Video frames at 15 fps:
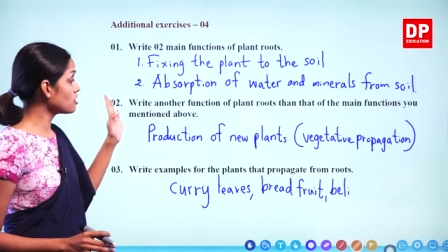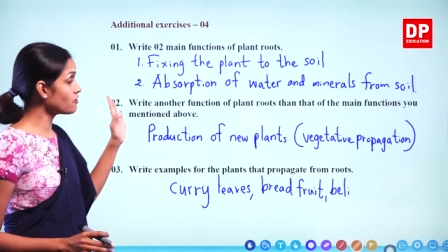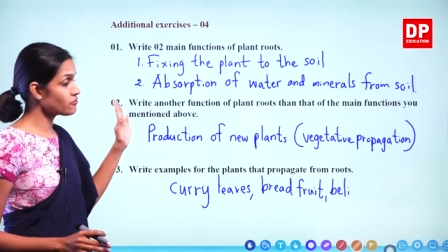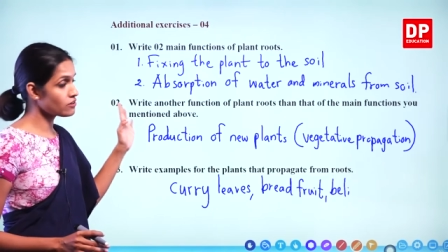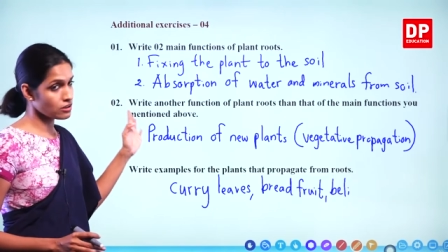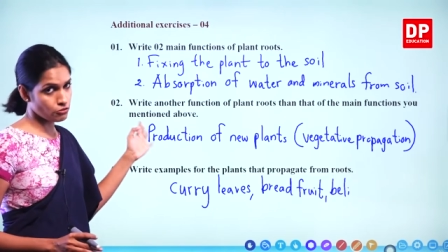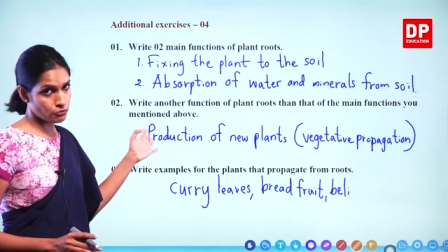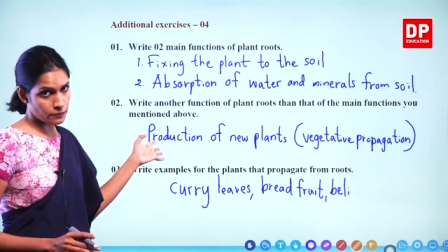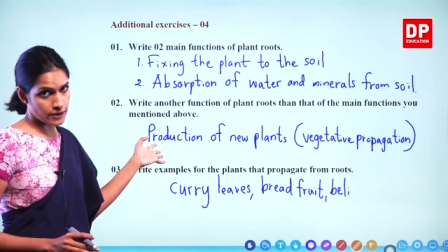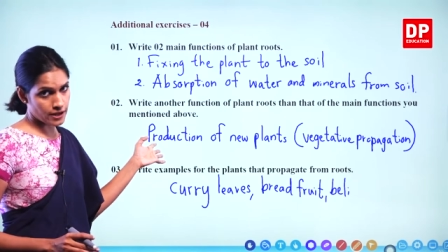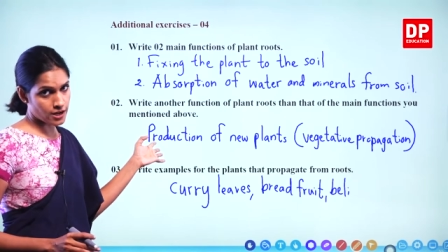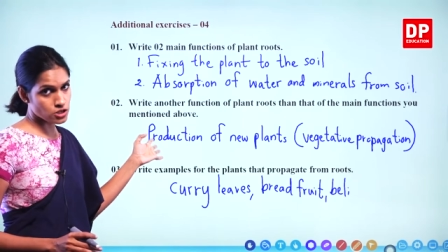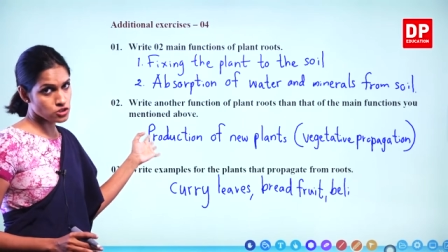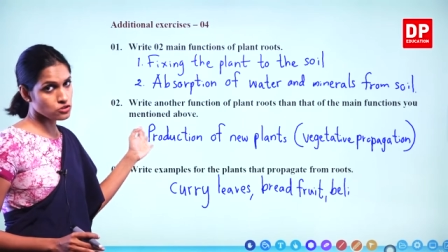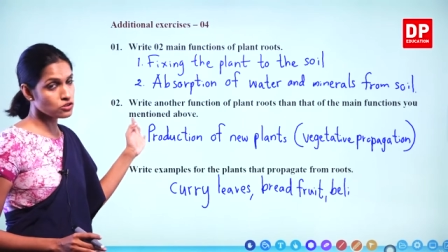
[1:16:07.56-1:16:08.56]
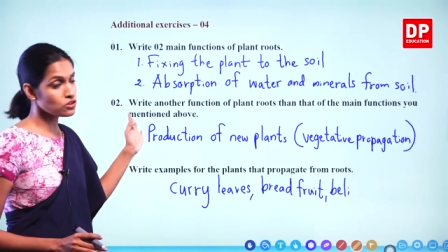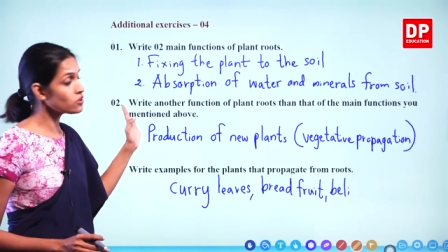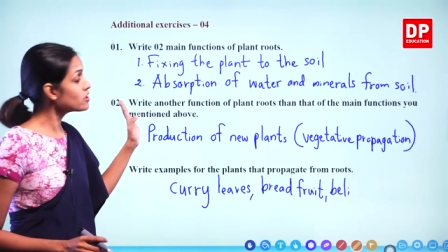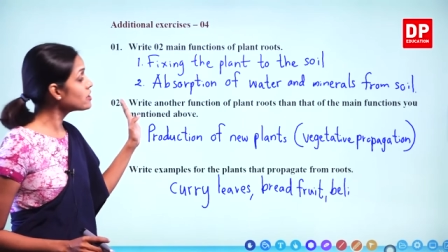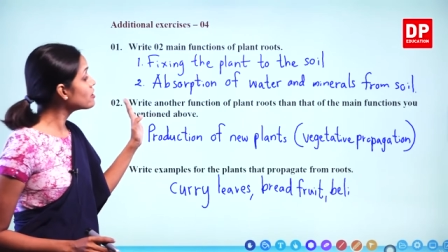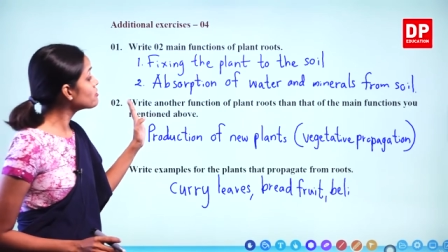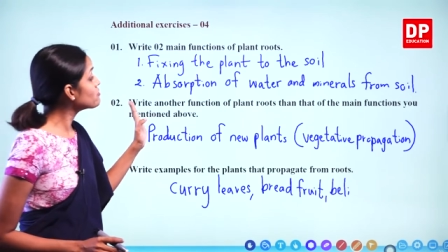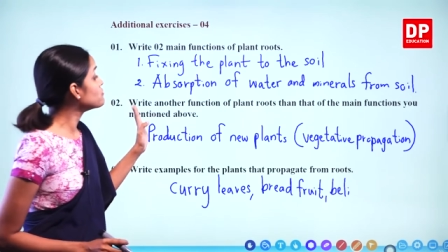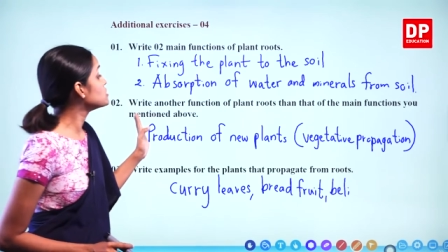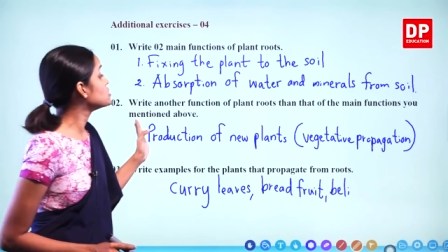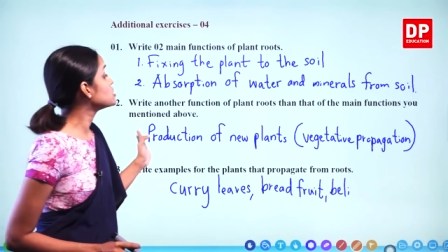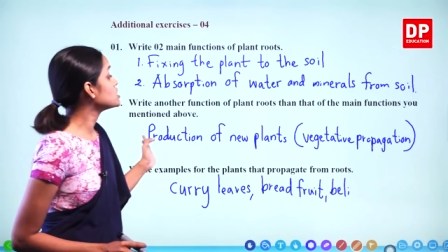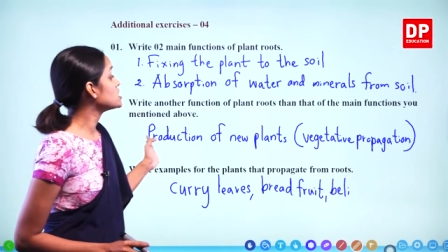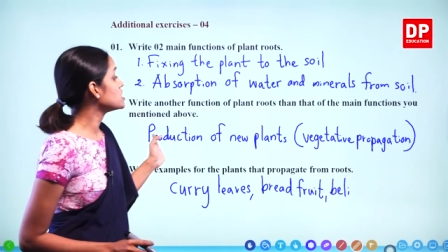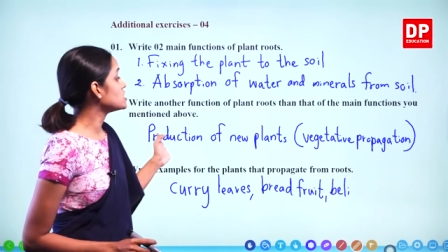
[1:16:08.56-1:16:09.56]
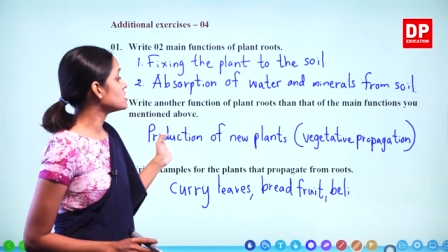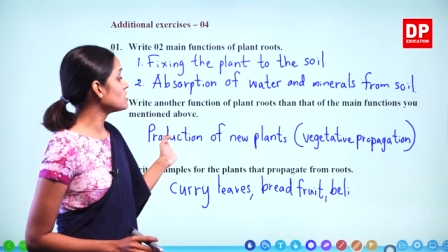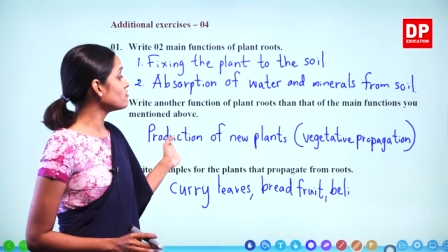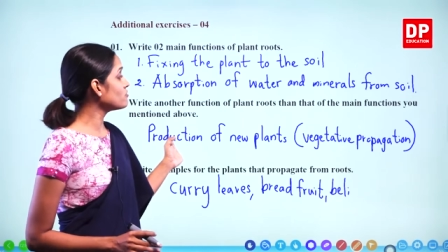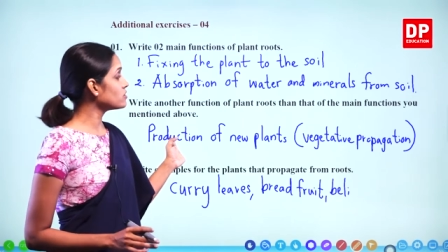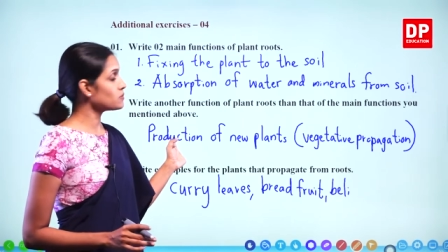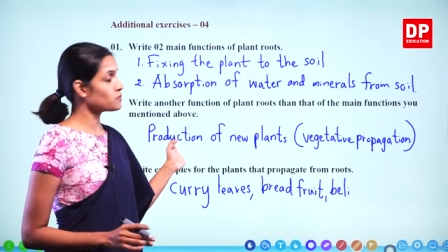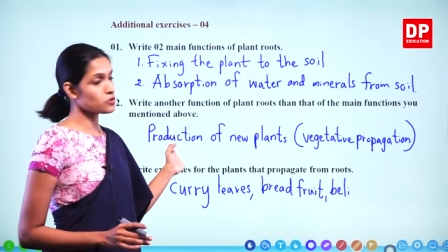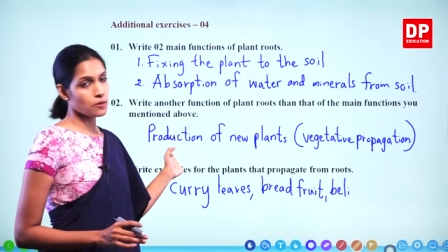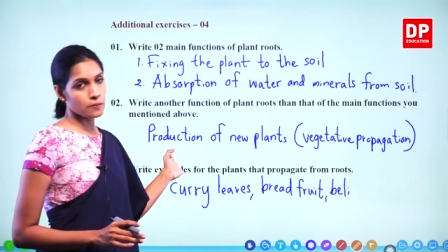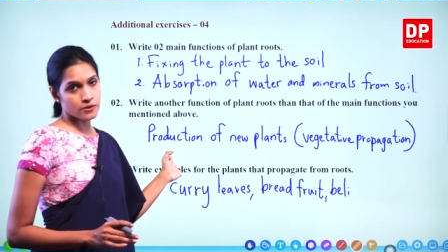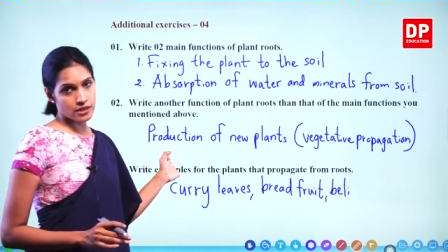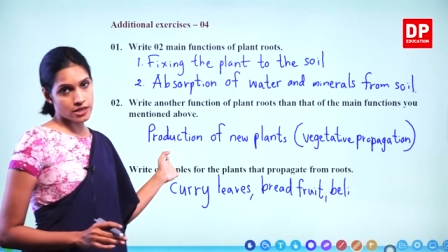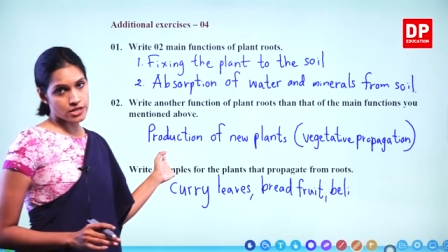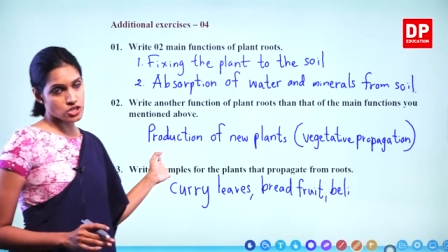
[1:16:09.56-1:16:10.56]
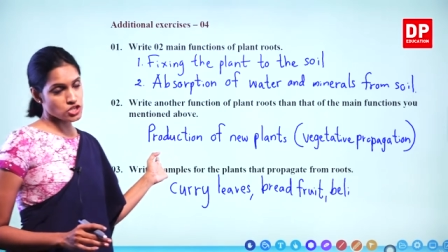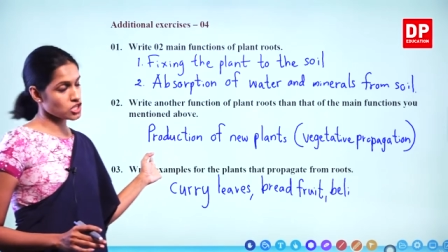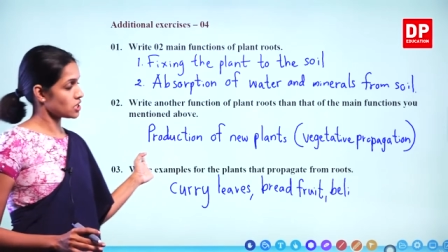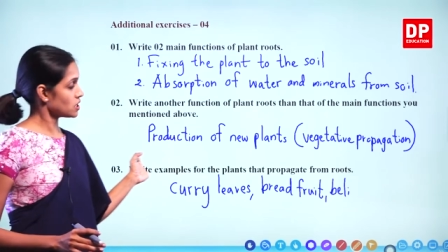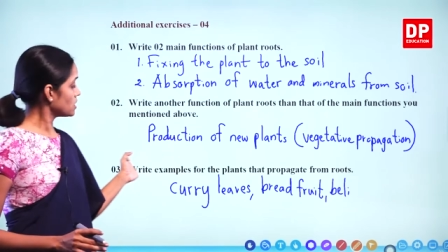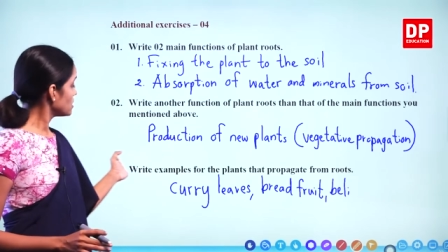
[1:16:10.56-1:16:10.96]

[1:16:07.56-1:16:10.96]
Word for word: of new plants or vegetative propagation.